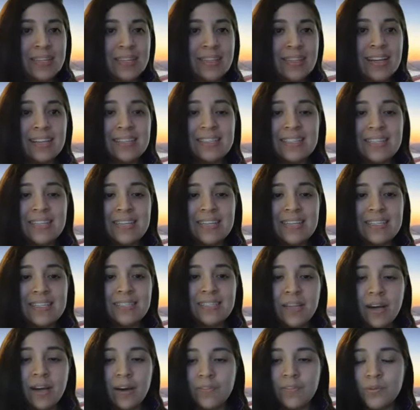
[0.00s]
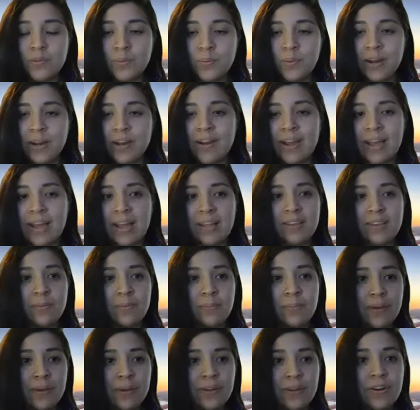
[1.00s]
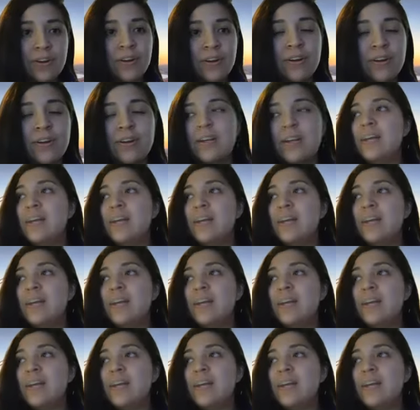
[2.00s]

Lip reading: and that's the Software and Computer